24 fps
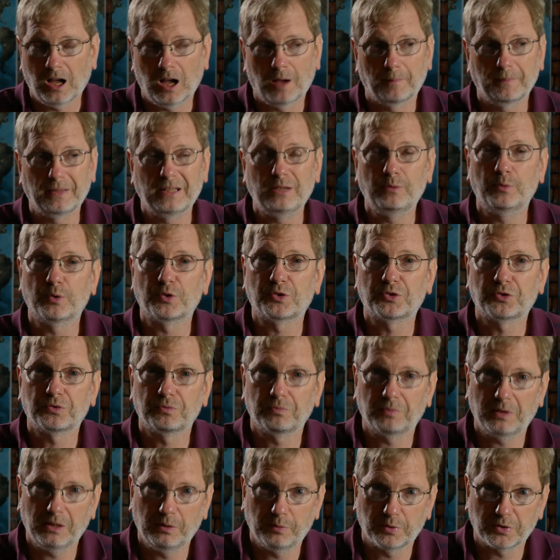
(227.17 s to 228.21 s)
he was
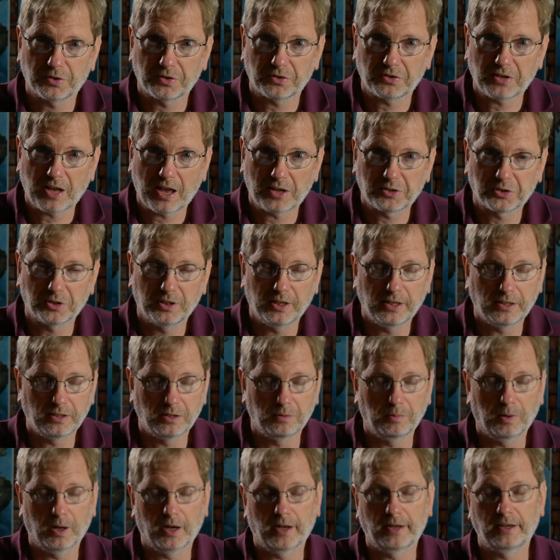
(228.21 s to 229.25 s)

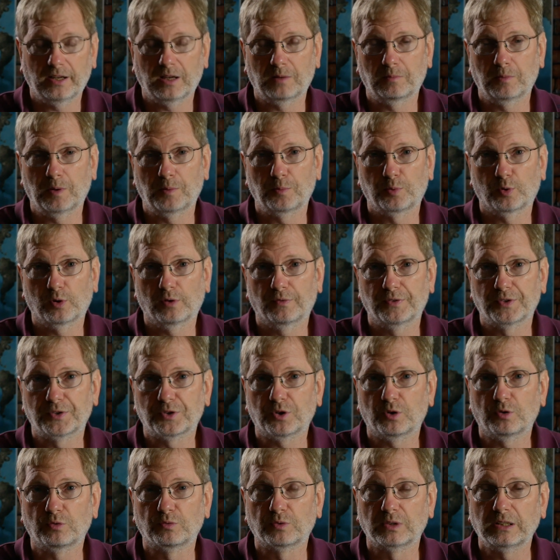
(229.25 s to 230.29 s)
assassinated by a member of his
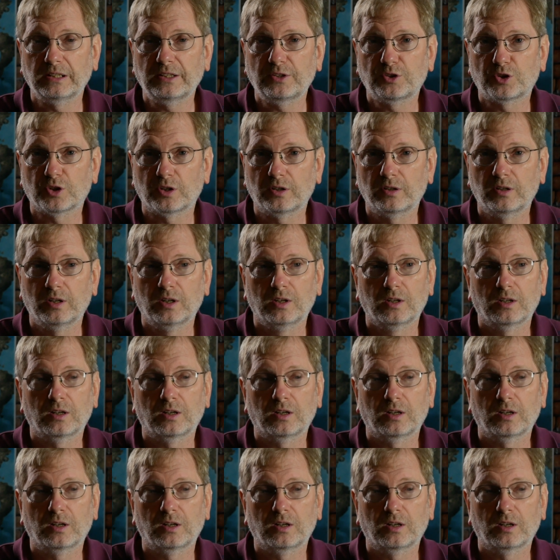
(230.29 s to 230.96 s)
own religion.